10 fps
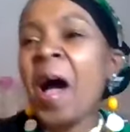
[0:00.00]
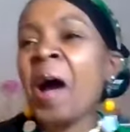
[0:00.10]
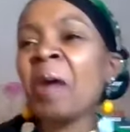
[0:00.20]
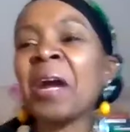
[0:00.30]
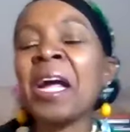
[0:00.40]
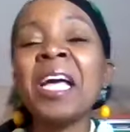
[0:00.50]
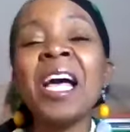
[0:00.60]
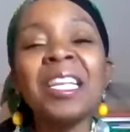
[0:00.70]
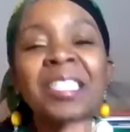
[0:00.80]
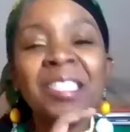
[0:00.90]
All right.
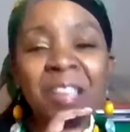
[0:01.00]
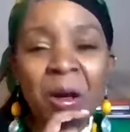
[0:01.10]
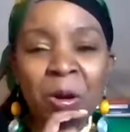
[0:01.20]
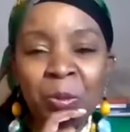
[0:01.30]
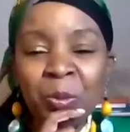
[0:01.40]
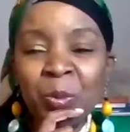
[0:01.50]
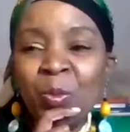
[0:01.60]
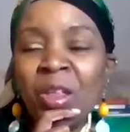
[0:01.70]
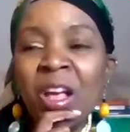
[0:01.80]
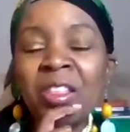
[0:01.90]
So
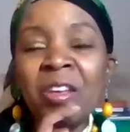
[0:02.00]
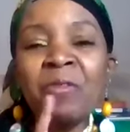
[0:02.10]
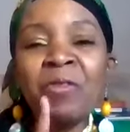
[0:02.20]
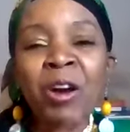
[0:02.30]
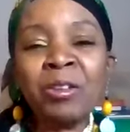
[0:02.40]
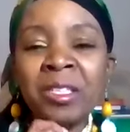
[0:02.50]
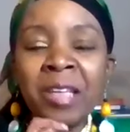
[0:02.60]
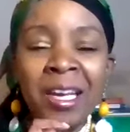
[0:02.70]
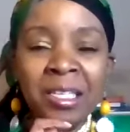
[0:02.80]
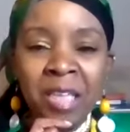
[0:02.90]
the first
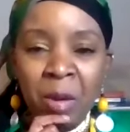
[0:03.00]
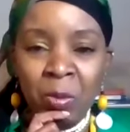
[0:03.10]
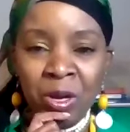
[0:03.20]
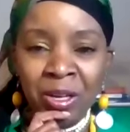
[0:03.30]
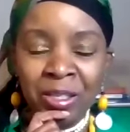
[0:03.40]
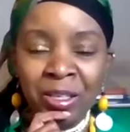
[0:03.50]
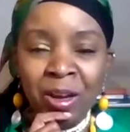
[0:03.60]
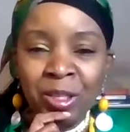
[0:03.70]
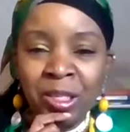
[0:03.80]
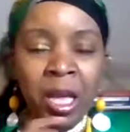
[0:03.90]
tax type we're going to
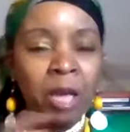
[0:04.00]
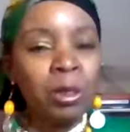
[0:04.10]
talk today